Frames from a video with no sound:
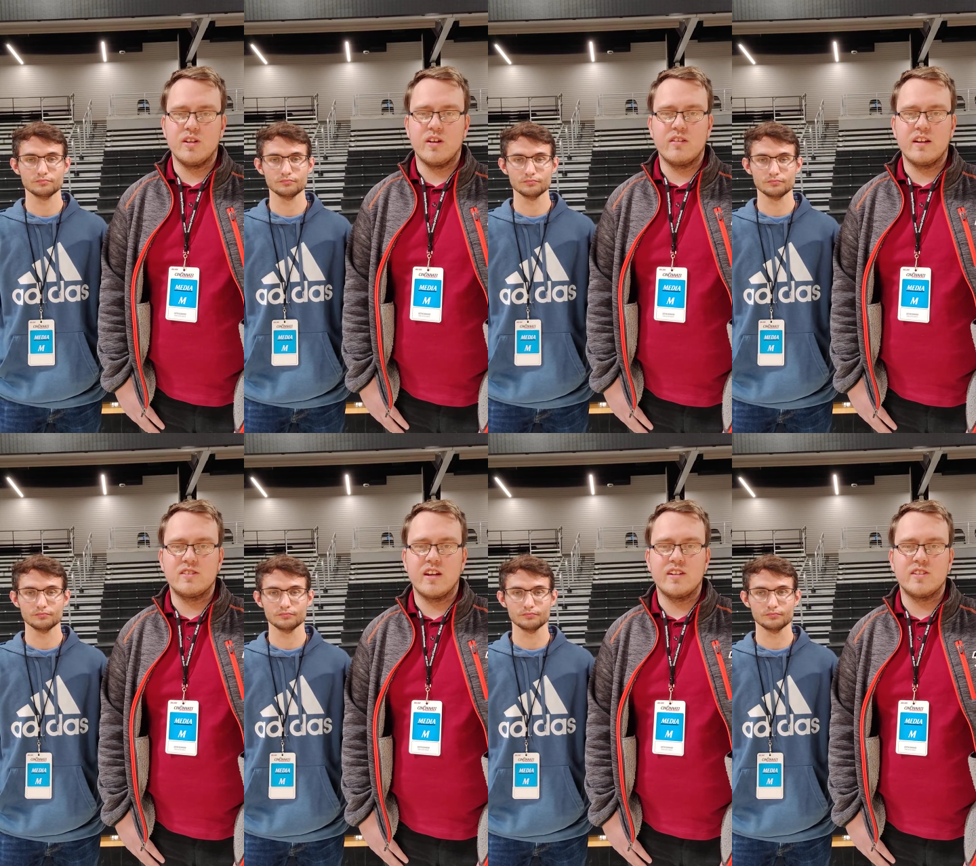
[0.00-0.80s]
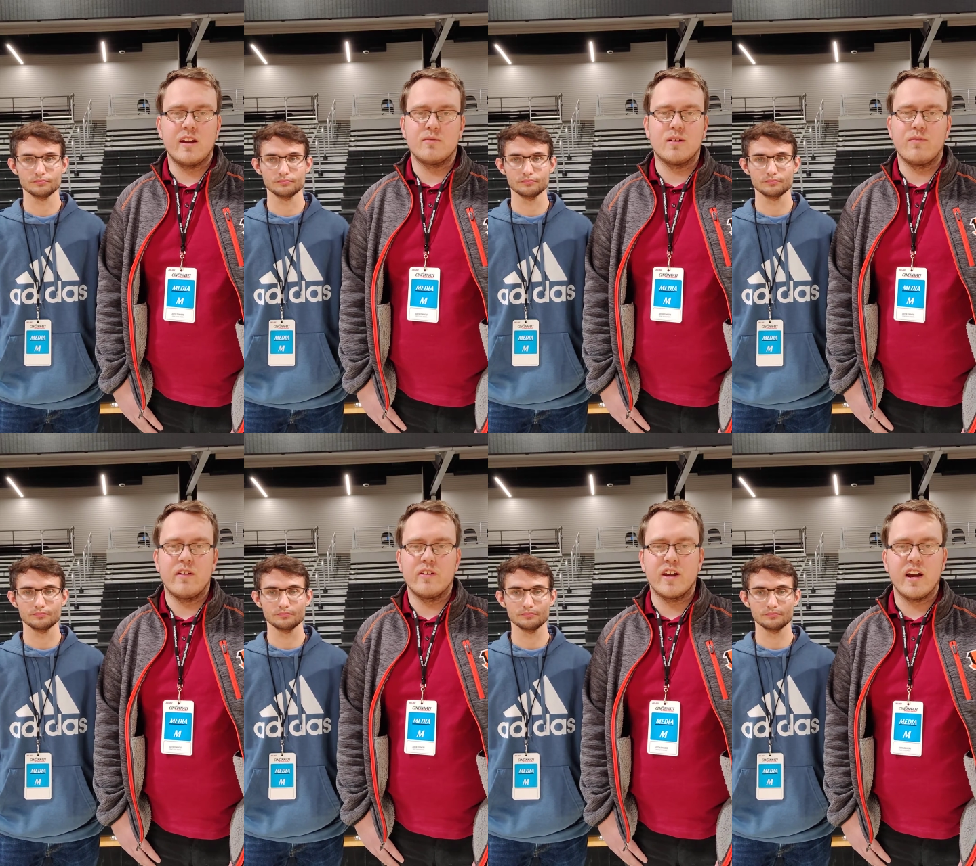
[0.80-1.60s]
Speaker 1: you know, they say Sam's their
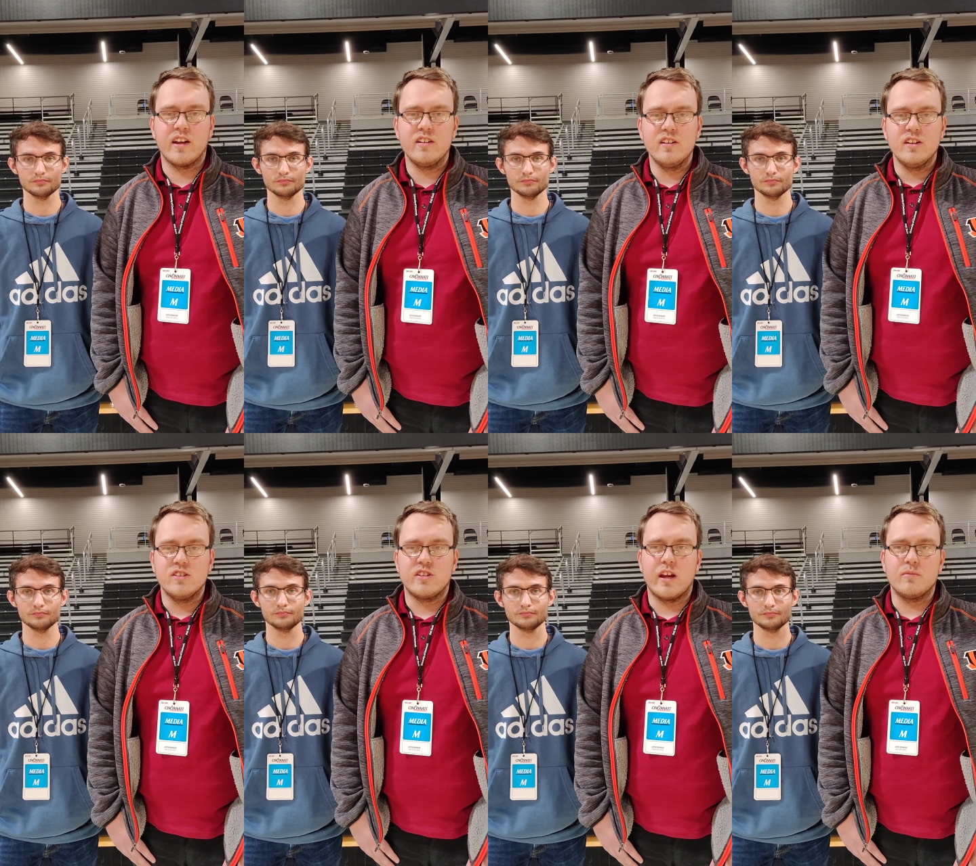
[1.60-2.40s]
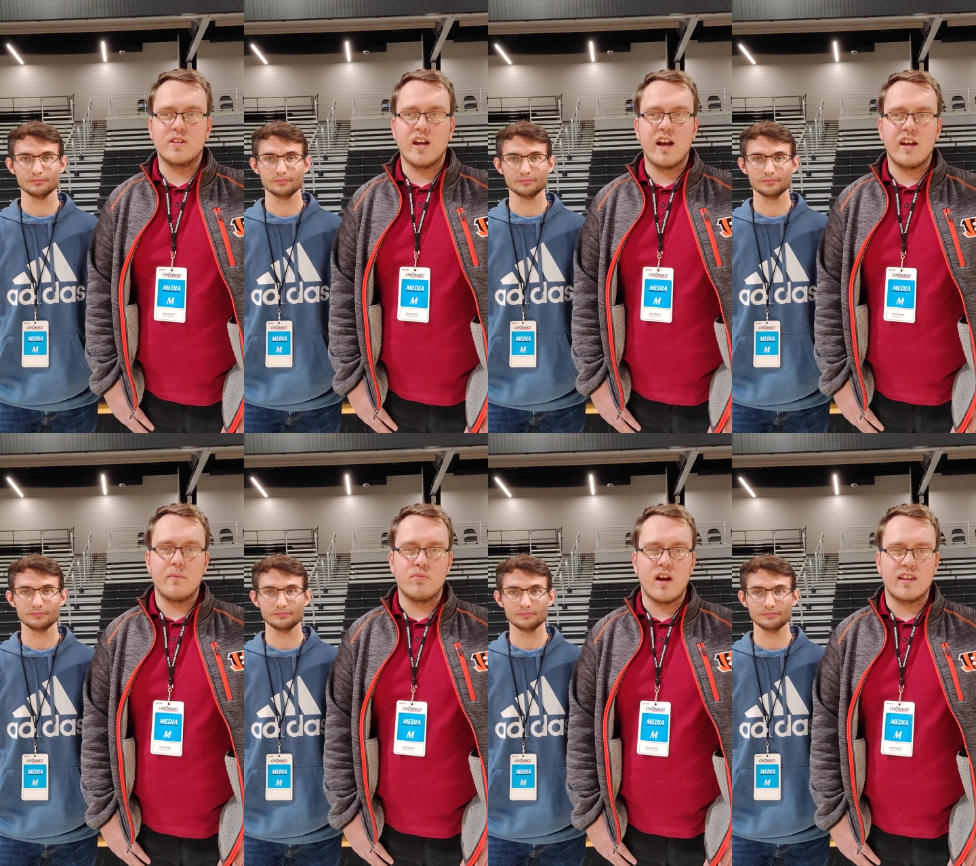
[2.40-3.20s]
favorite guy. Sam's a guy
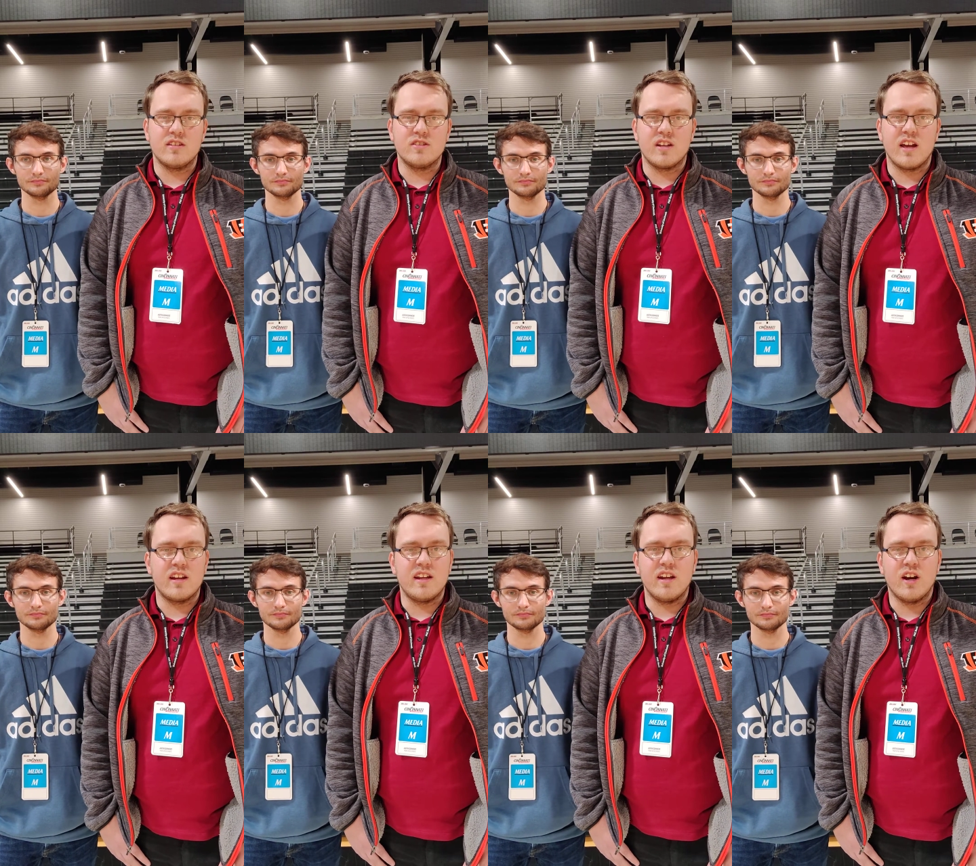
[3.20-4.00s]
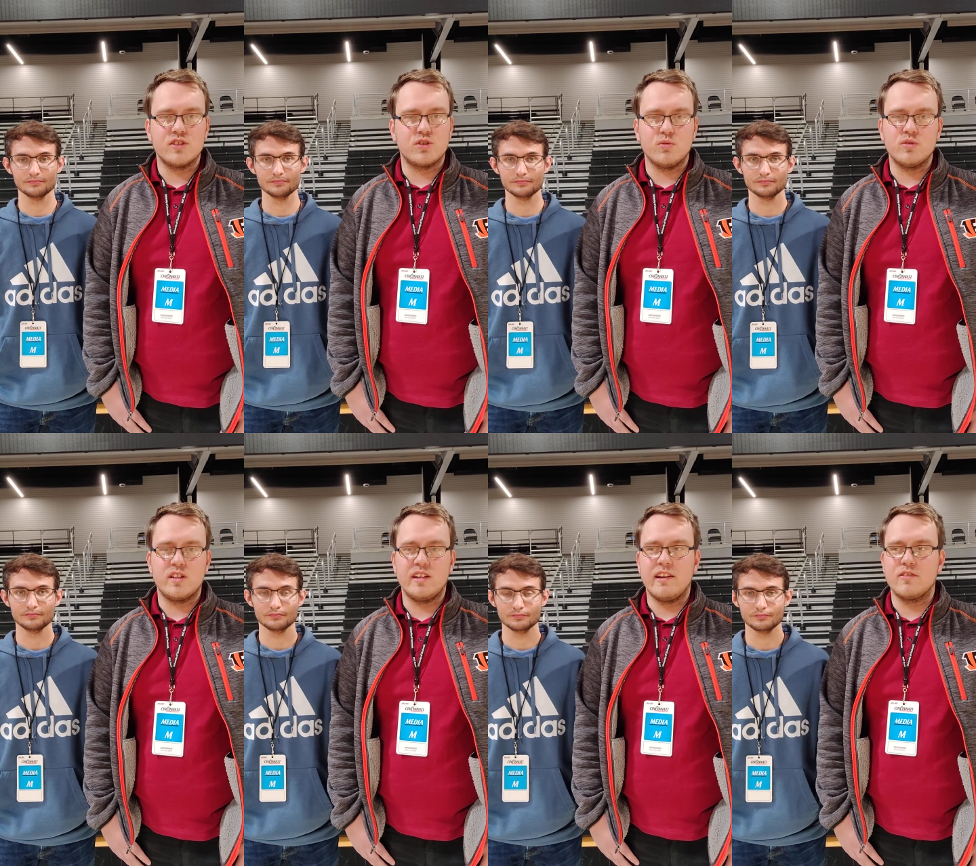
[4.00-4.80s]
in practice that he hustles,
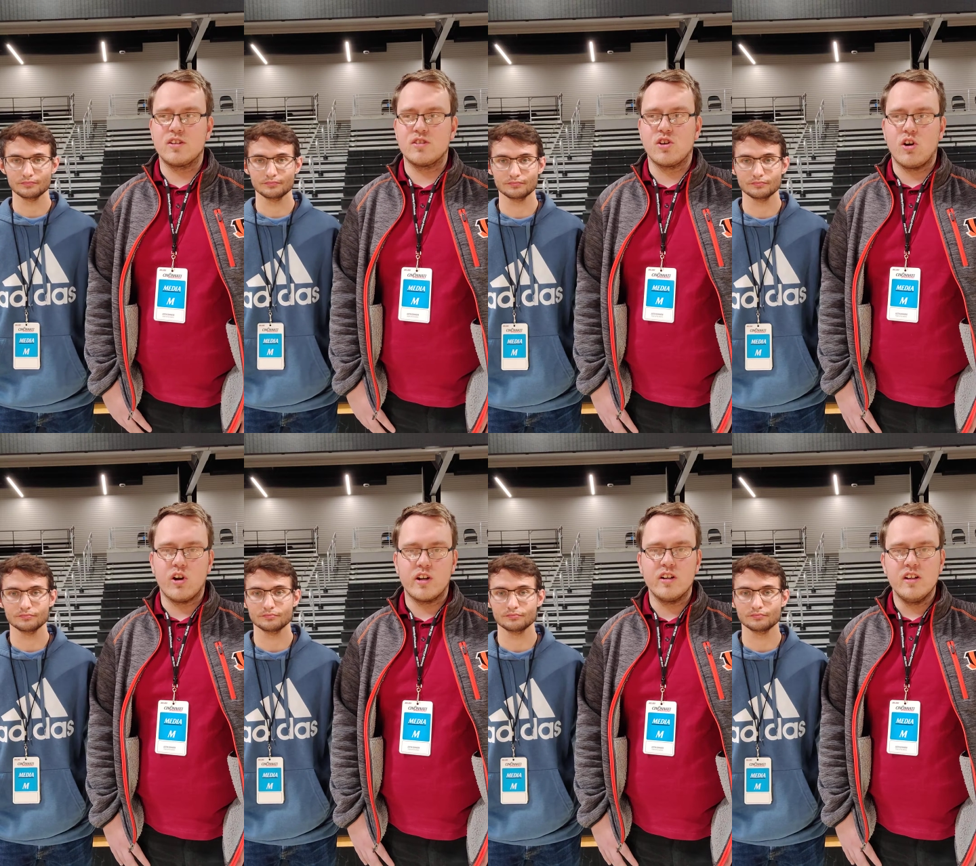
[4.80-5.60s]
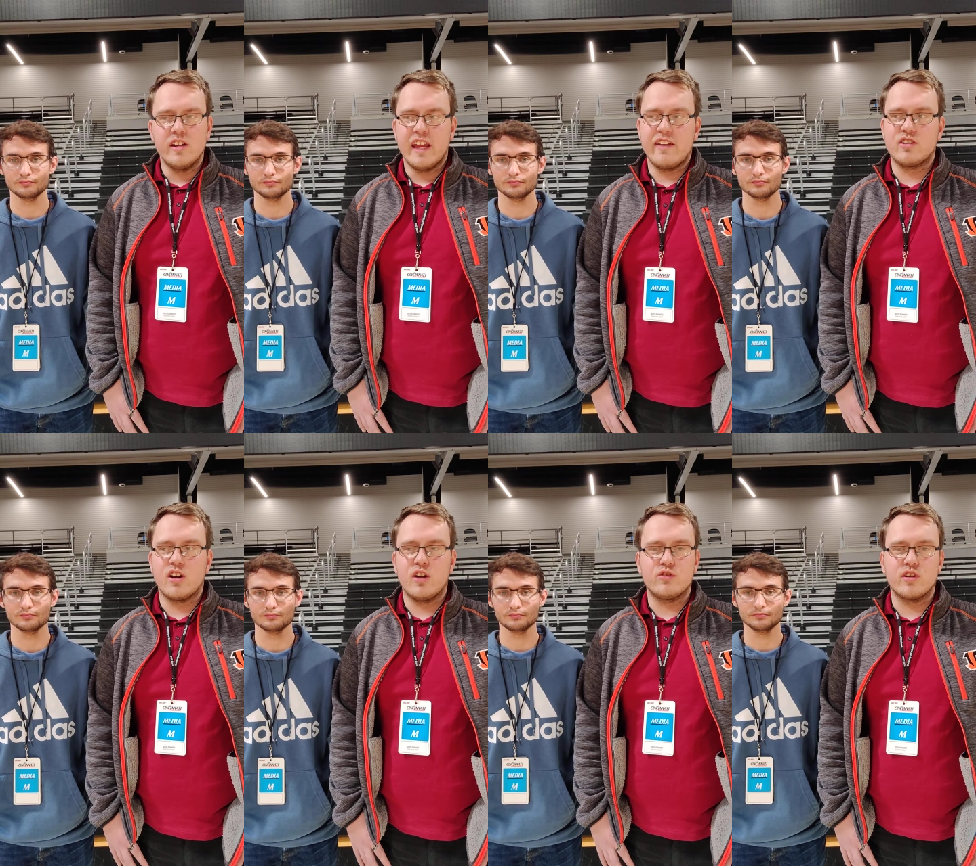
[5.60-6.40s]
he gives his heart, he gives
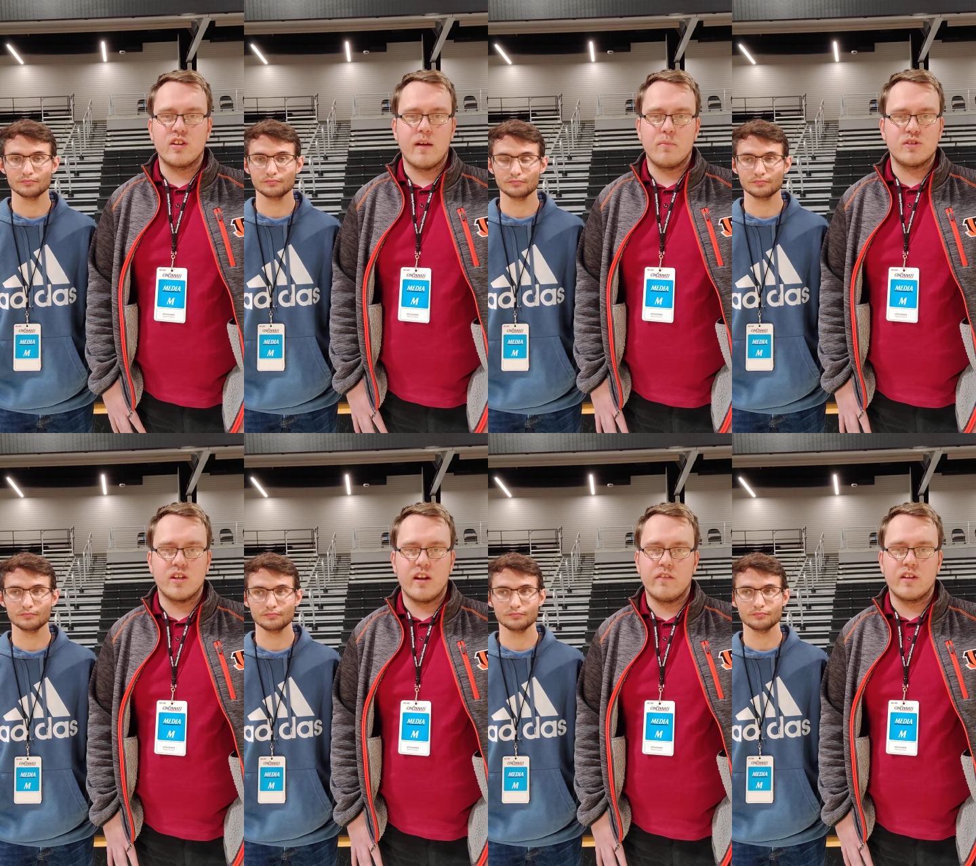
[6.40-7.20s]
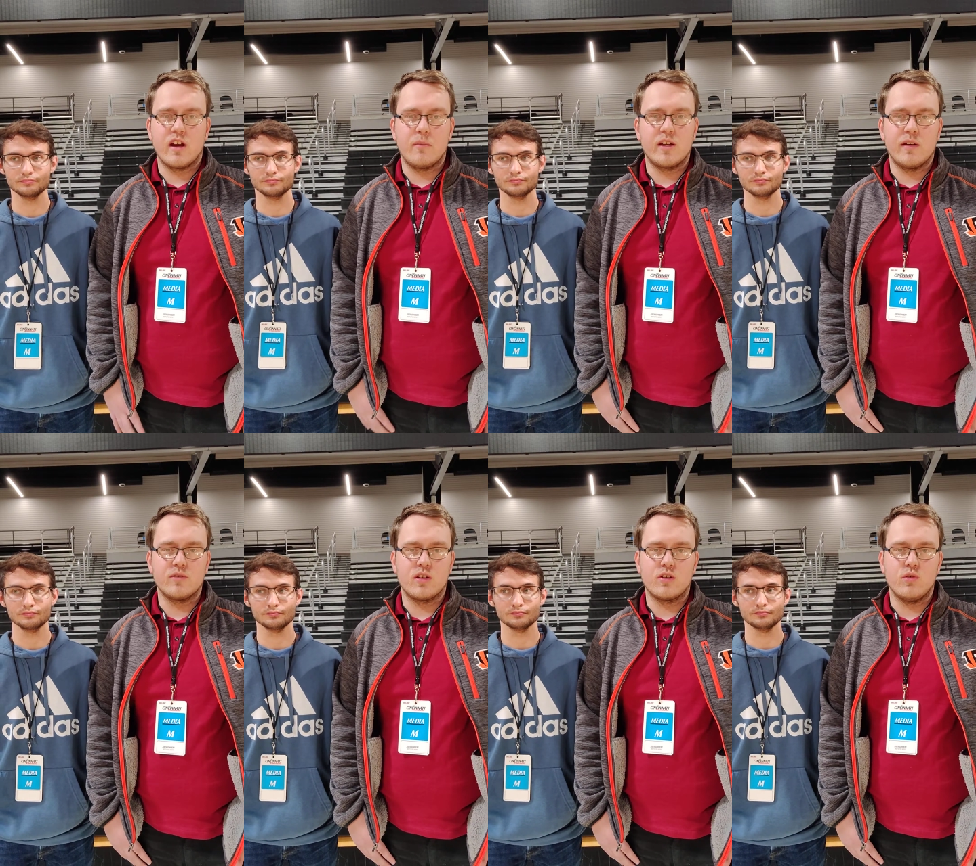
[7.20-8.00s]
110% every time he comes
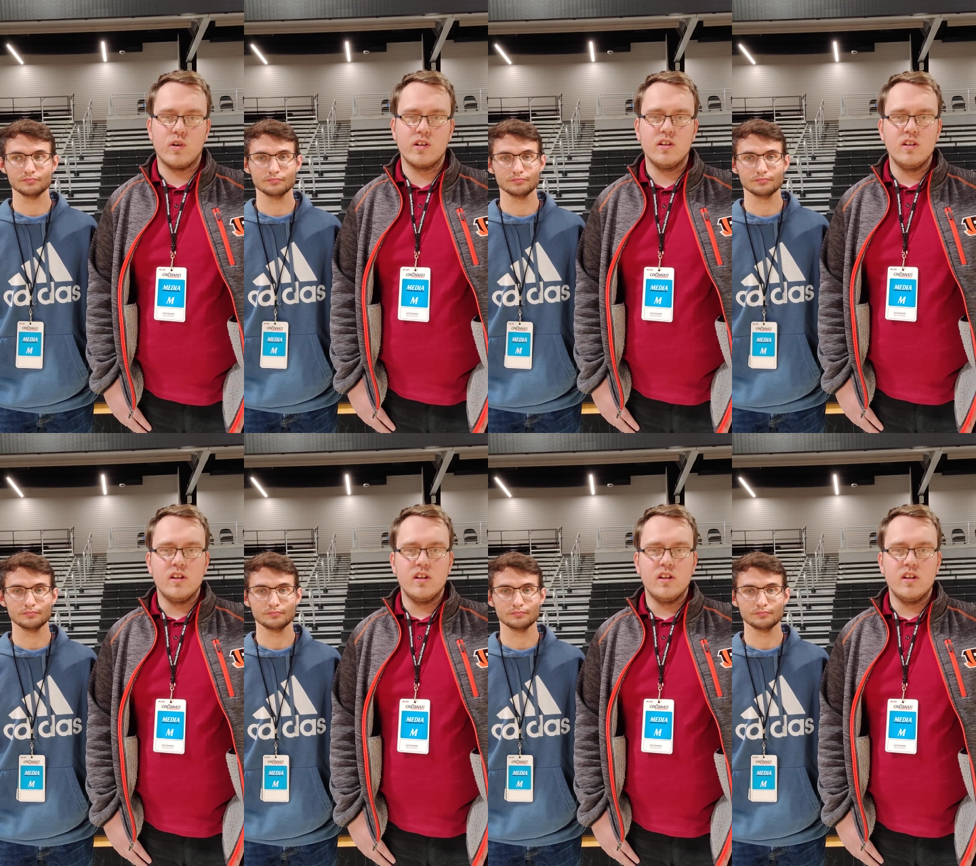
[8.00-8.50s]
on the court.